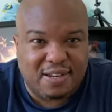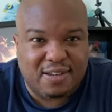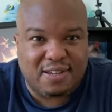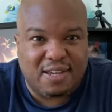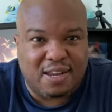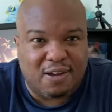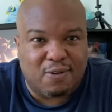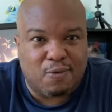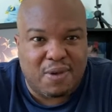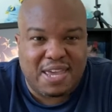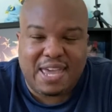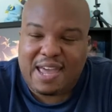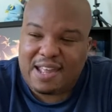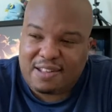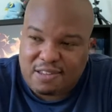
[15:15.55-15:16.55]
We
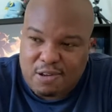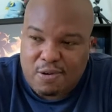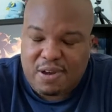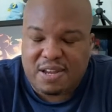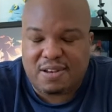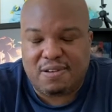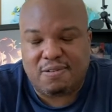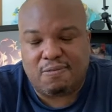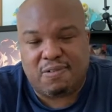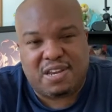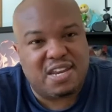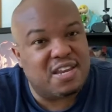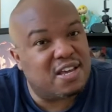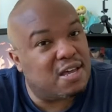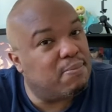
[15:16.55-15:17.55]
can't do it. We
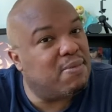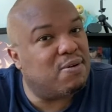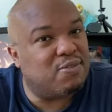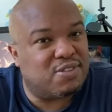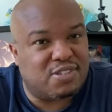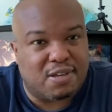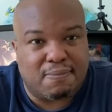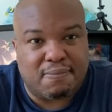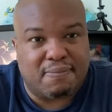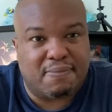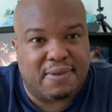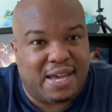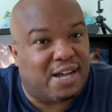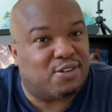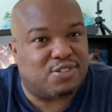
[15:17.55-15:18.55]
need to come up with something
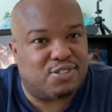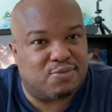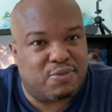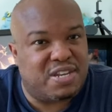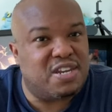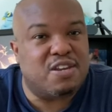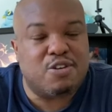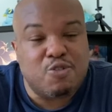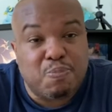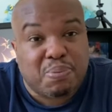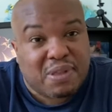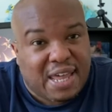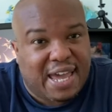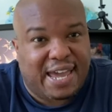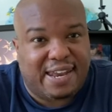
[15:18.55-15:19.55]
else. We need a new
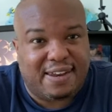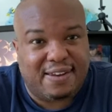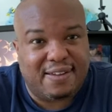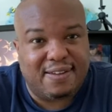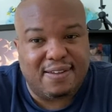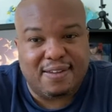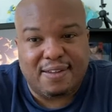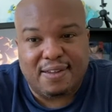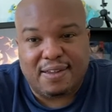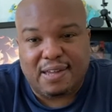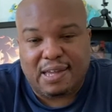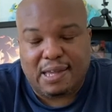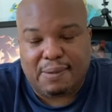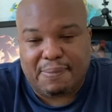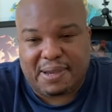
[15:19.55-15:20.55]
plan.
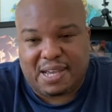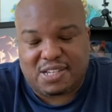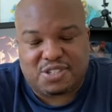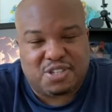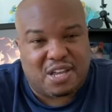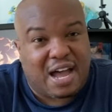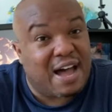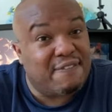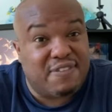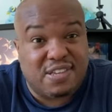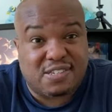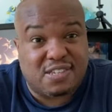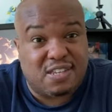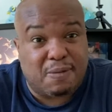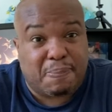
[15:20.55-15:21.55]
Because
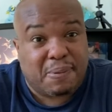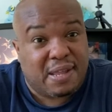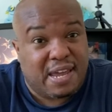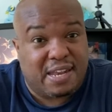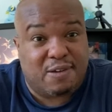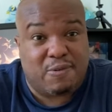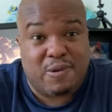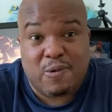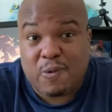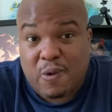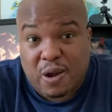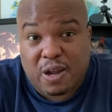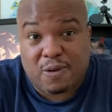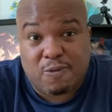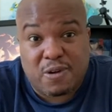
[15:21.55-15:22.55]
obviously the plan that we were
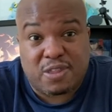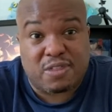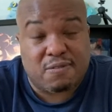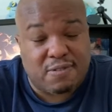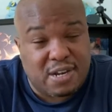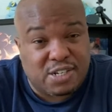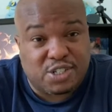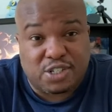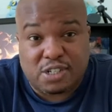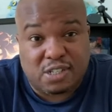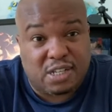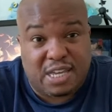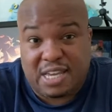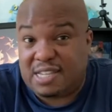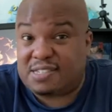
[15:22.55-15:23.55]
working with
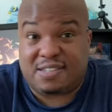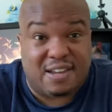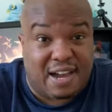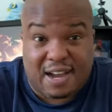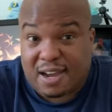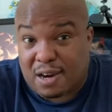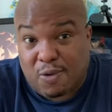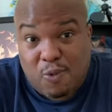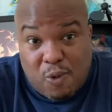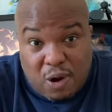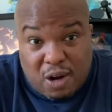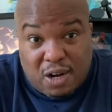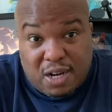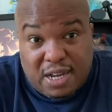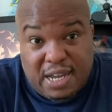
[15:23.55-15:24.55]
originally is not going to
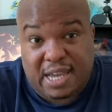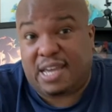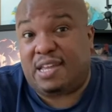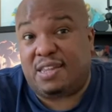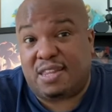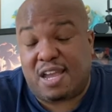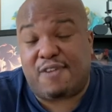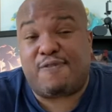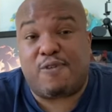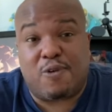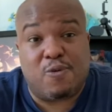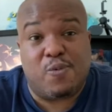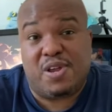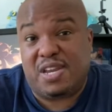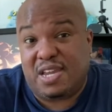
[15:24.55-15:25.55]
work, and therefore
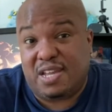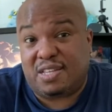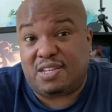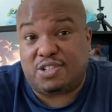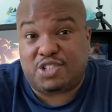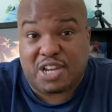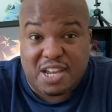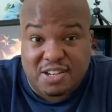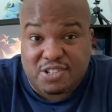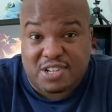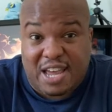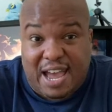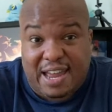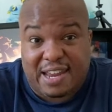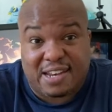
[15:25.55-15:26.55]
we need to change
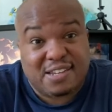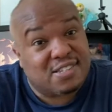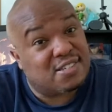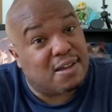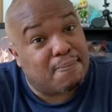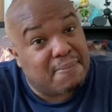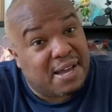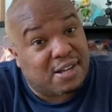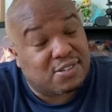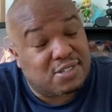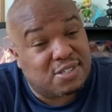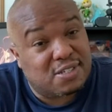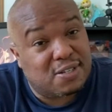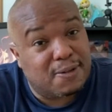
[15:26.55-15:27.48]
that into something else.